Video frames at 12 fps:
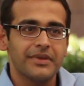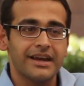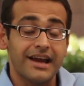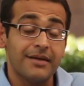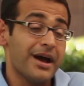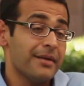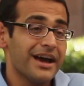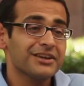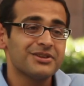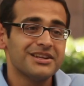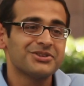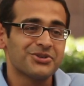I'm
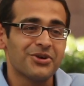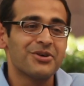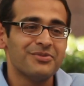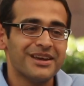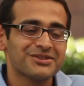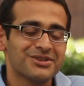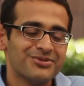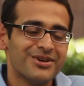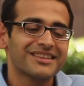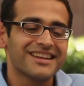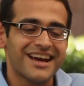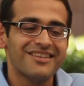actually sure based on the
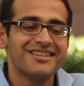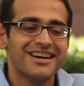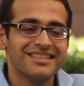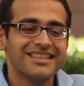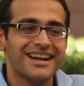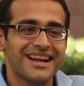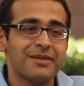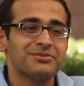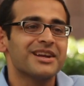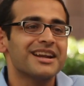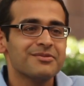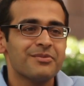work that I've done, that I'm
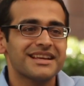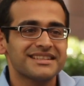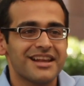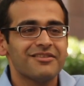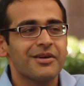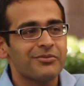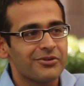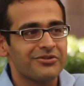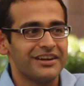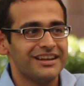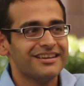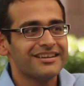setting myself up for
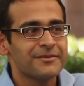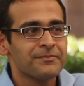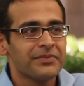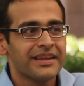failure.